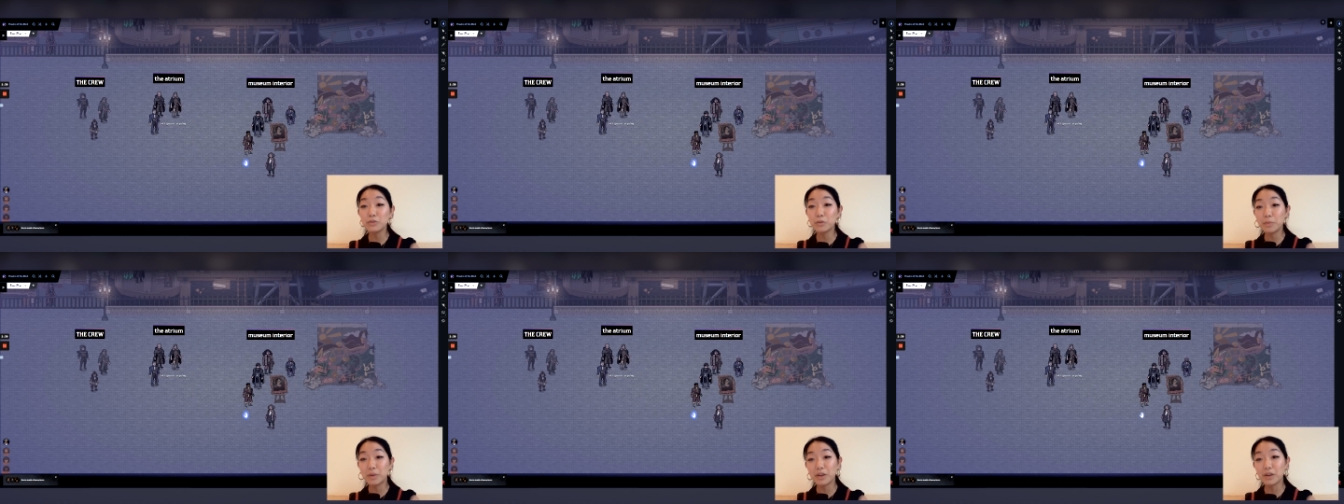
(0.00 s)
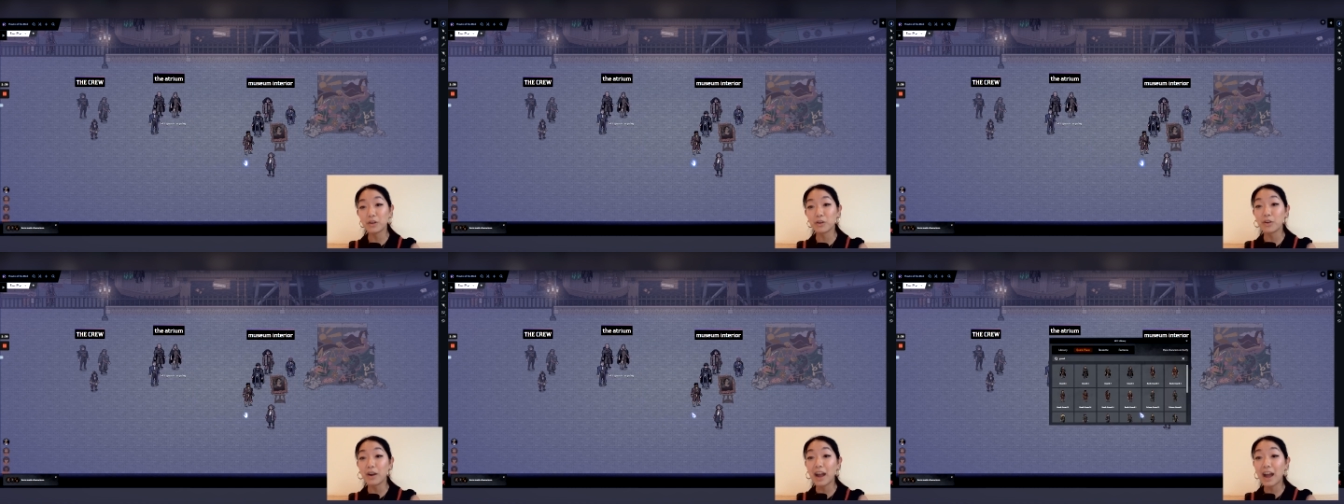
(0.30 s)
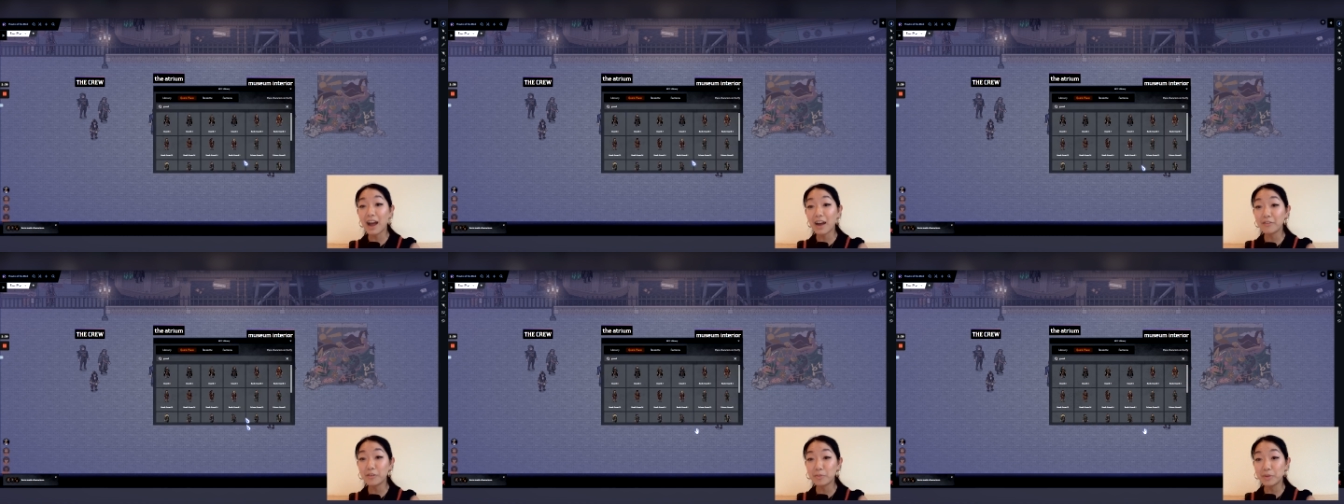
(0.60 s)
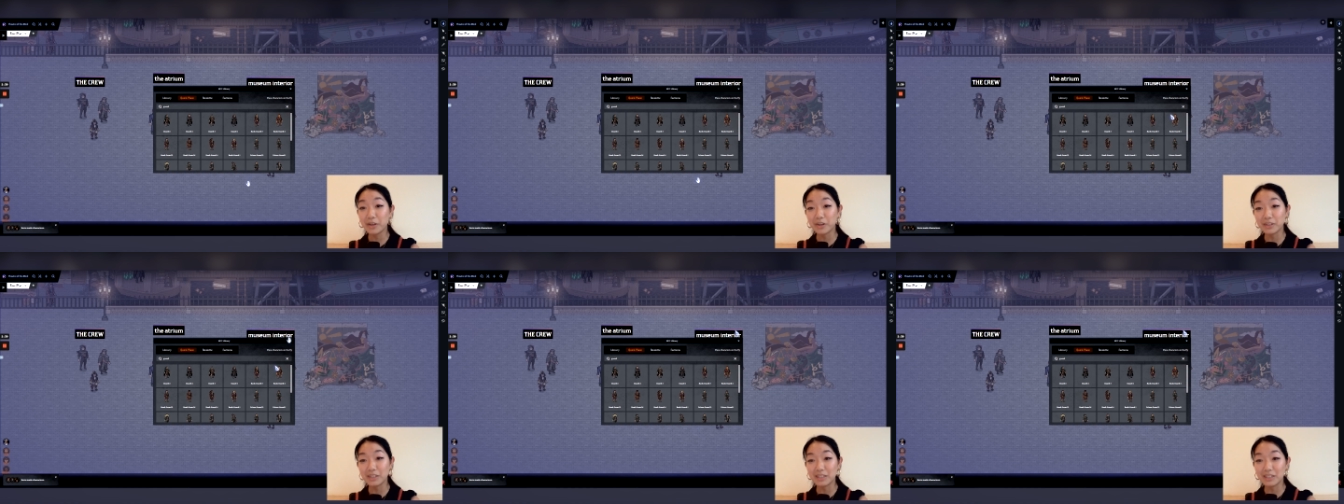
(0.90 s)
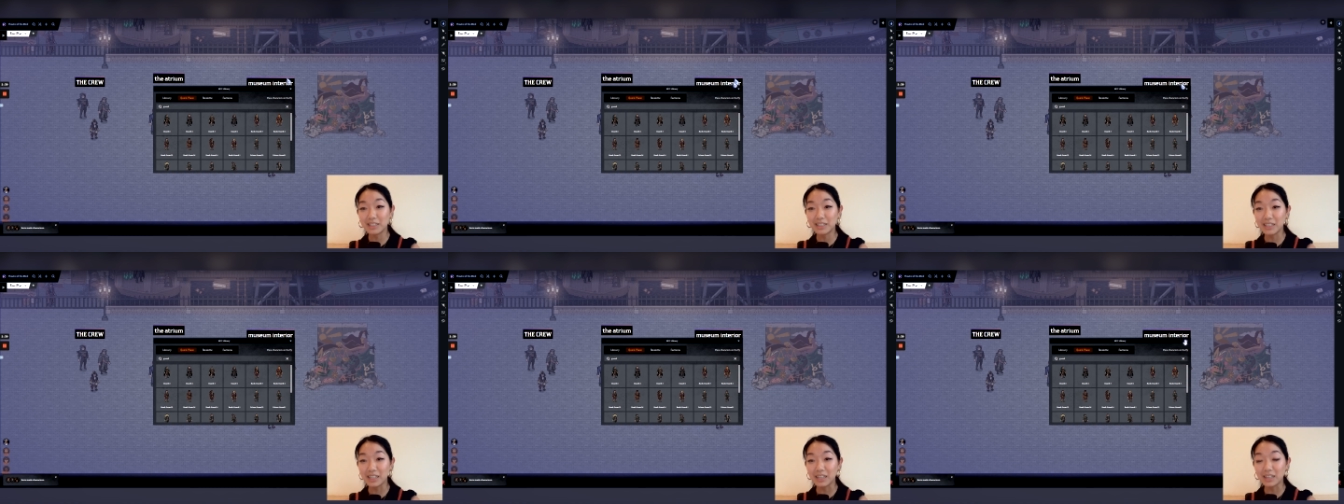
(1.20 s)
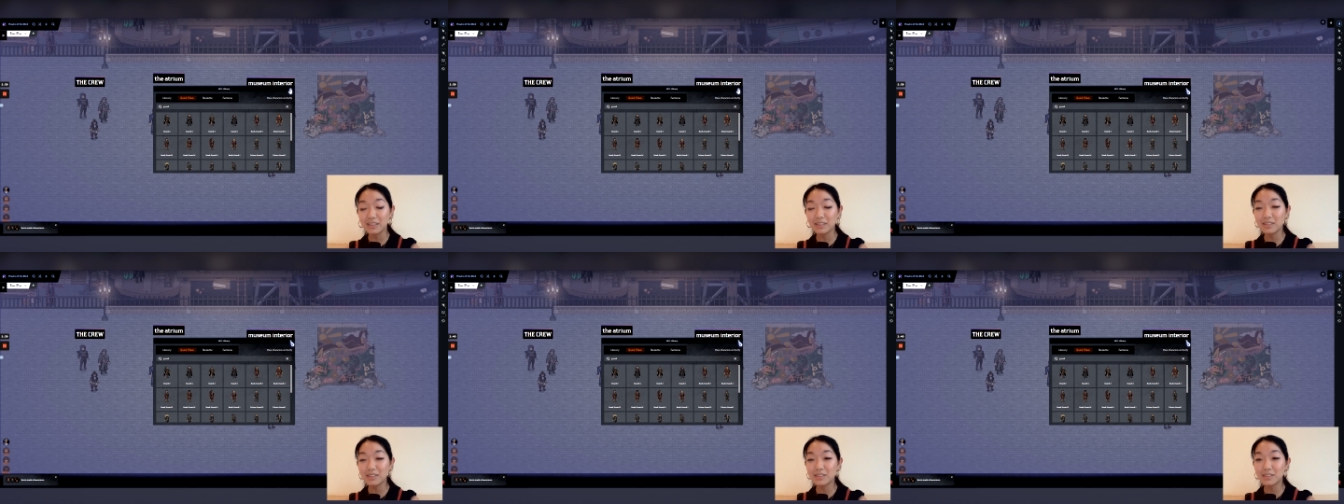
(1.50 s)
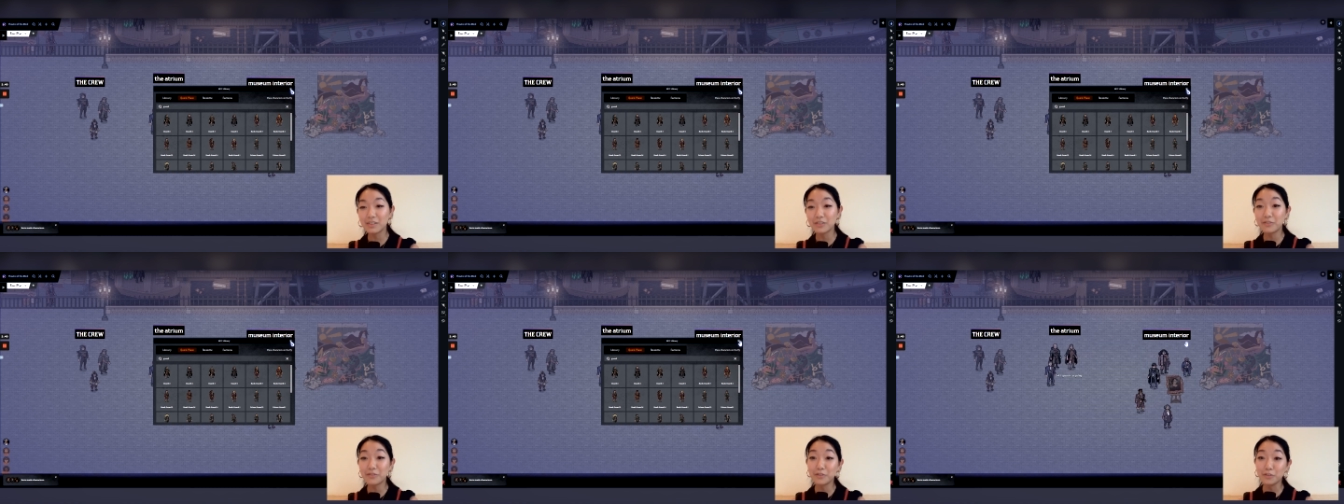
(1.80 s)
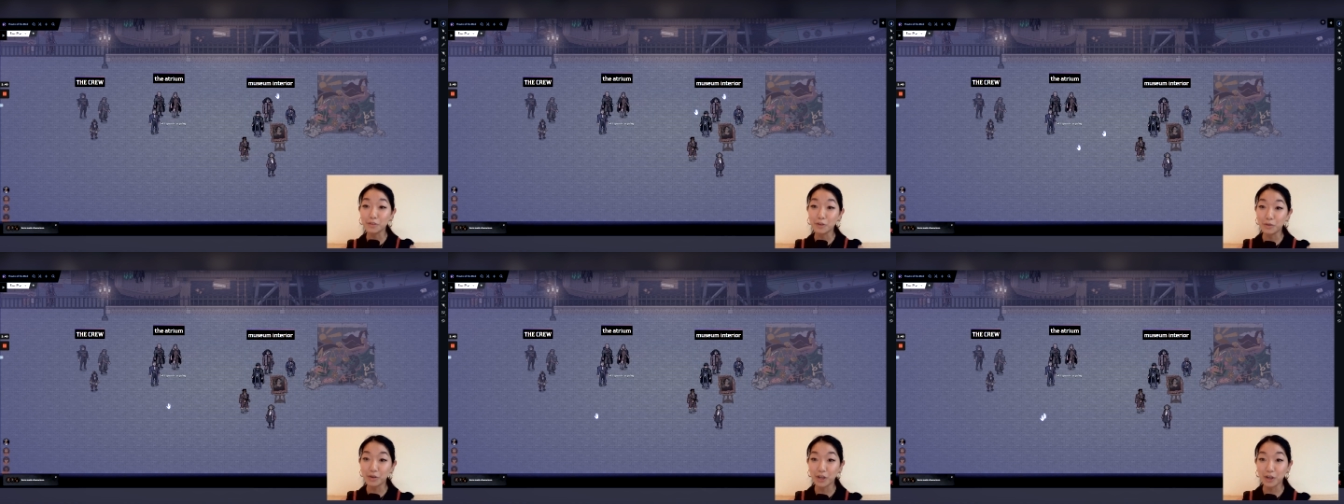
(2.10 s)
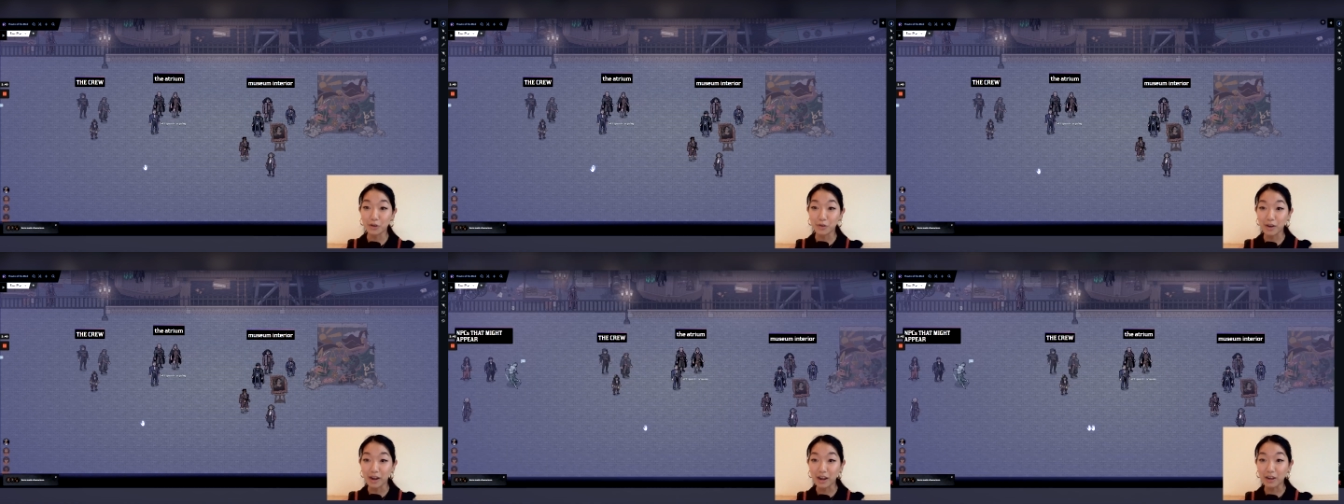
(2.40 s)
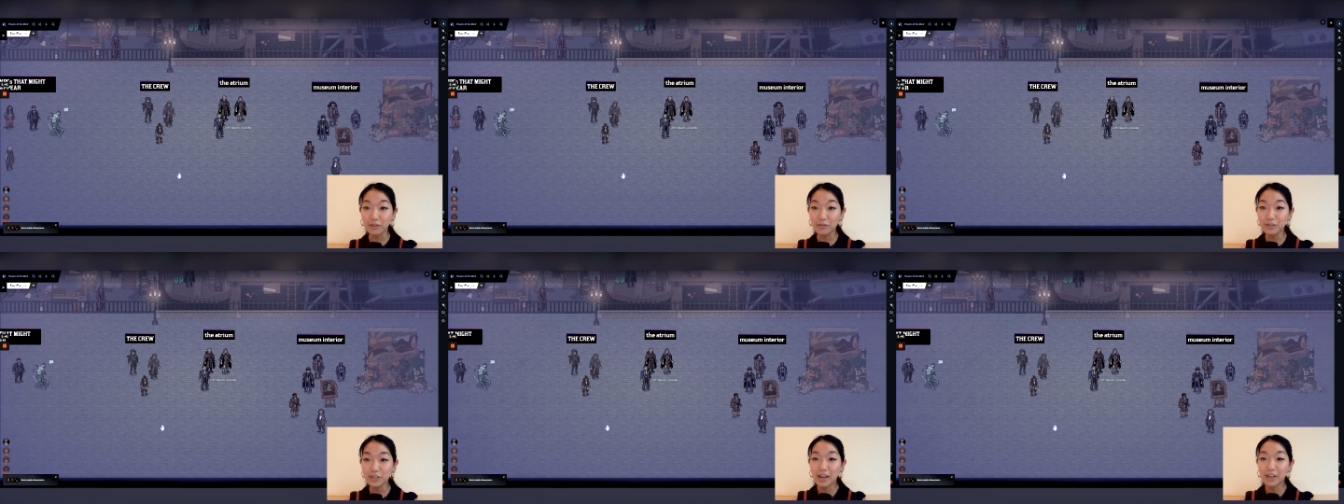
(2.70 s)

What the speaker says: appear or have appeared in the scenes floating around,